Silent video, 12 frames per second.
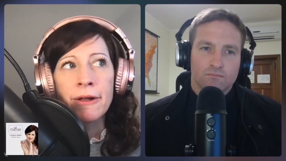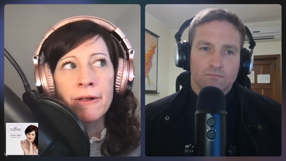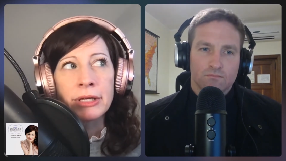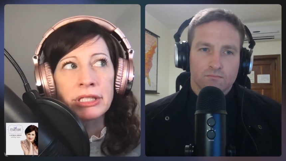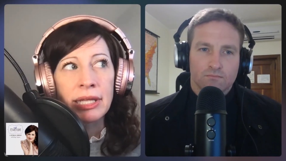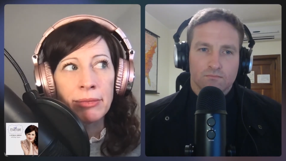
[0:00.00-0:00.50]

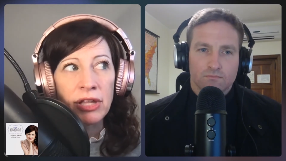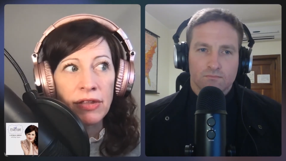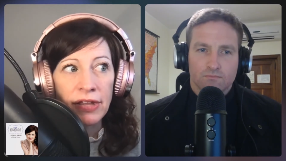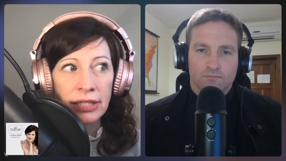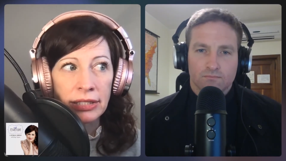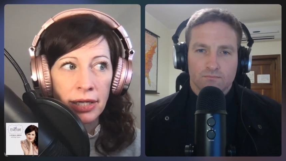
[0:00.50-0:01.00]
Speaker 1: some of the
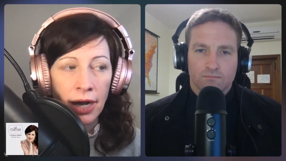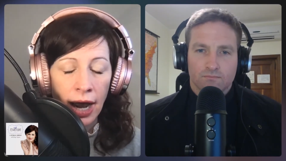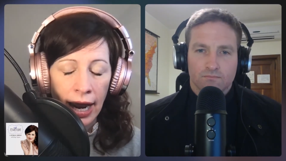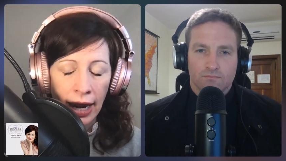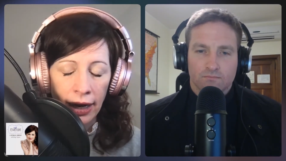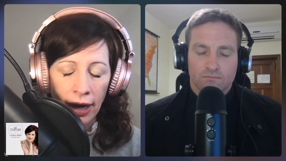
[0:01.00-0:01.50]
things that
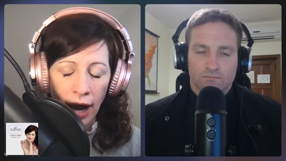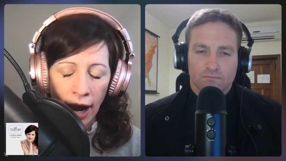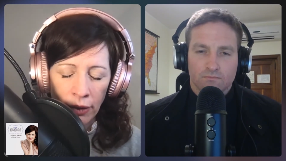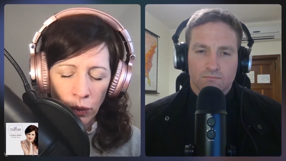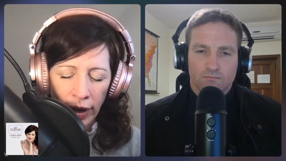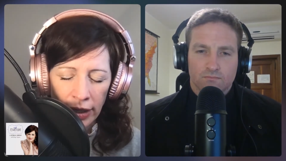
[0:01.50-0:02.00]
I,
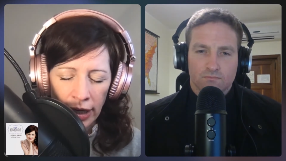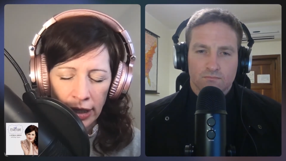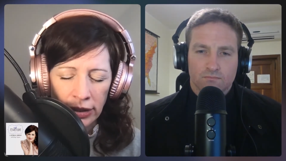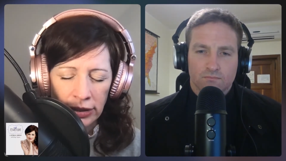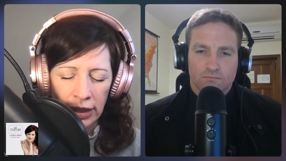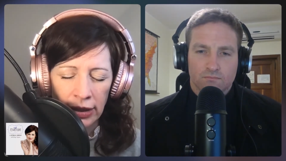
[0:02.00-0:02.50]
I
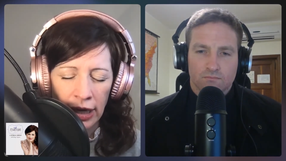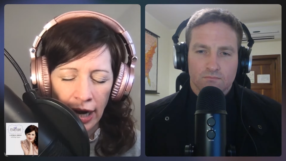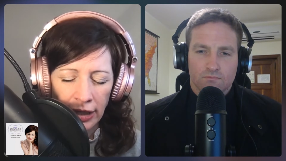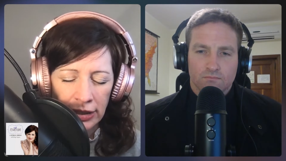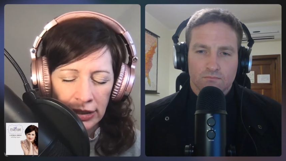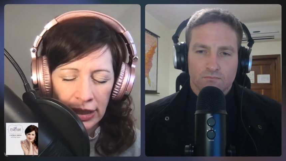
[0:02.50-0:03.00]
witness and that
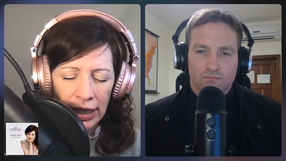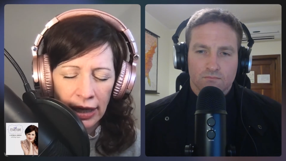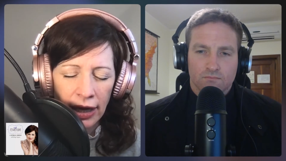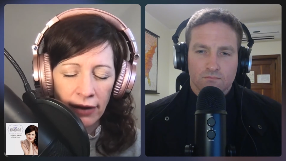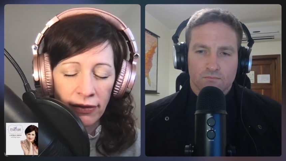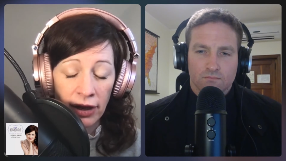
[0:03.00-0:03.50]
I
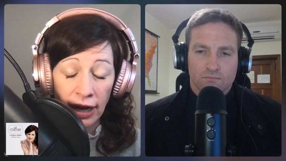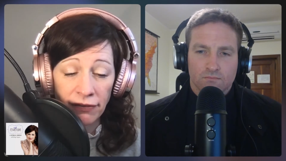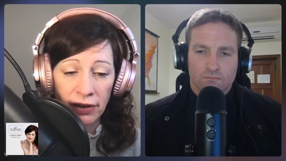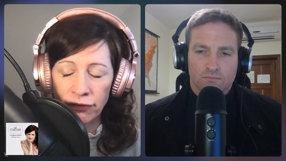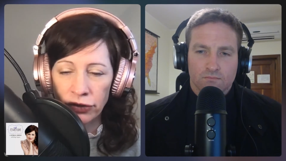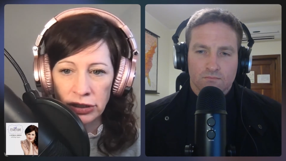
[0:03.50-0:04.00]
see and that I've
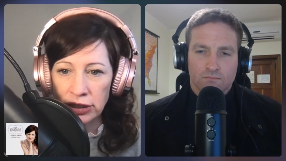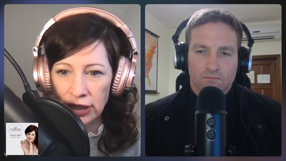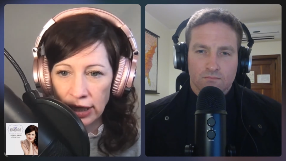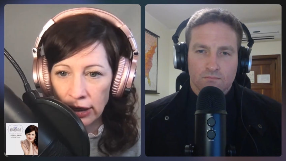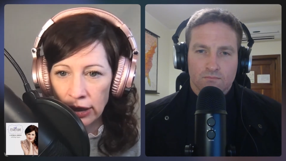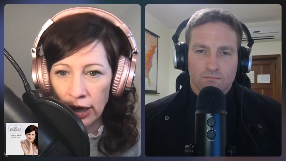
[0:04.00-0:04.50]
even
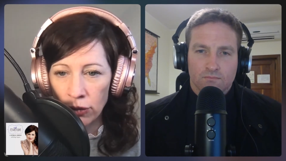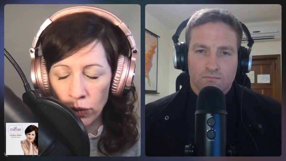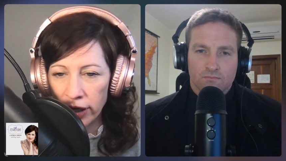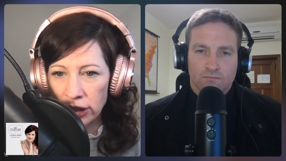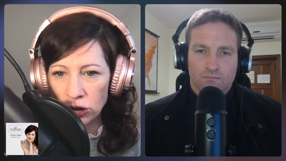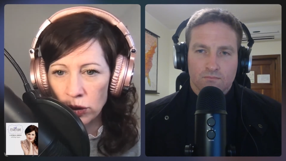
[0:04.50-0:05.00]
seen and
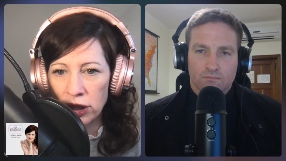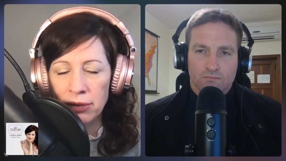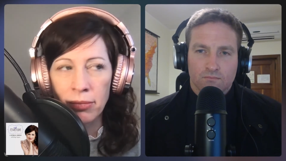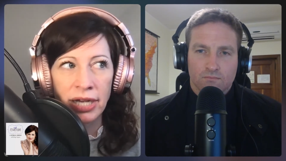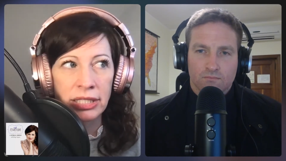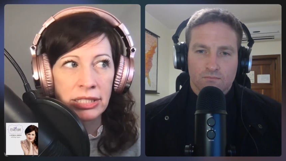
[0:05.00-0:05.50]
witnessed
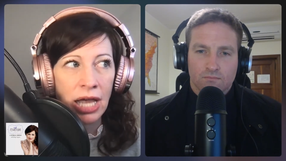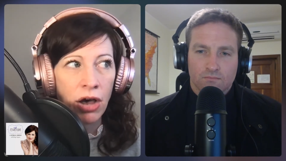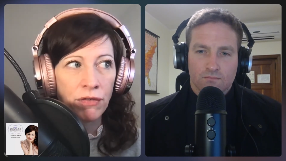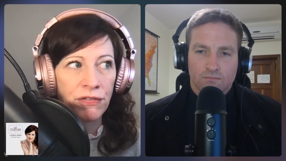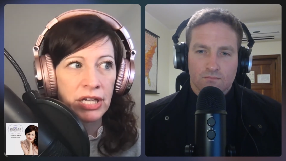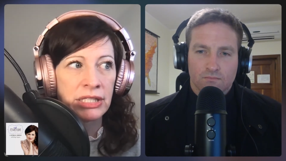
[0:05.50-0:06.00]
within
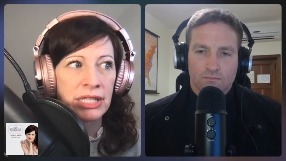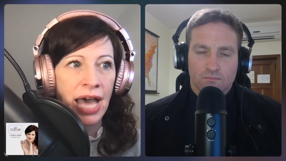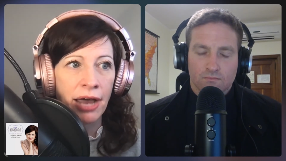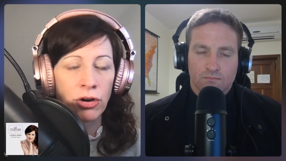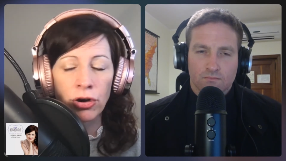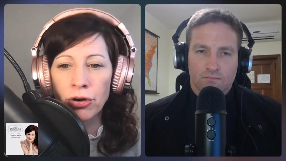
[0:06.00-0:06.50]
myself is
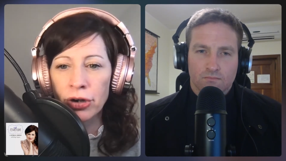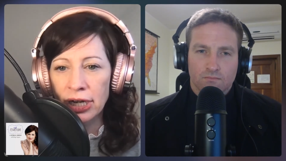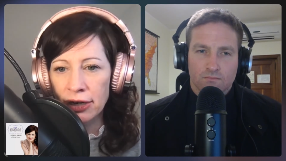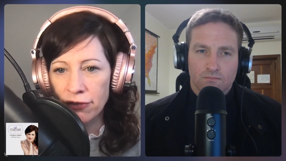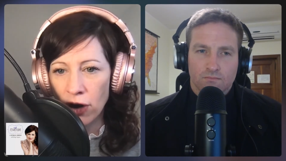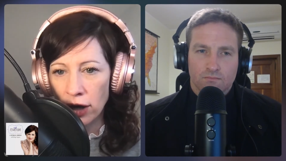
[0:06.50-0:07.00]
that
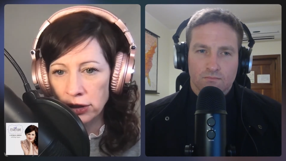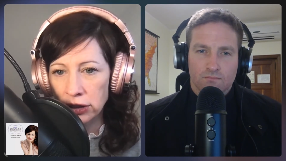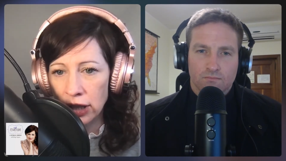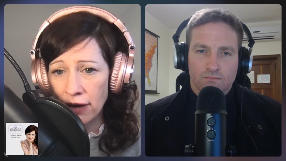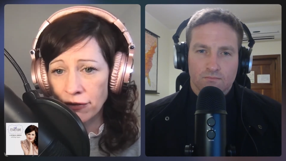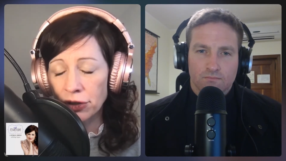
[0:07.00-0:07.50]
earning of God's
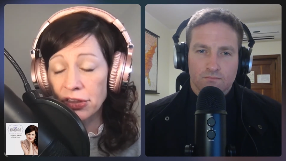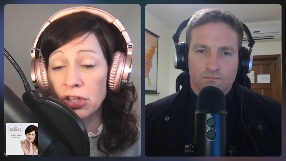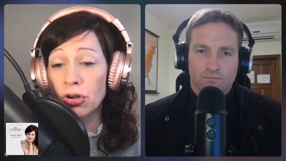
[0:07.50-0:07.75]
love or the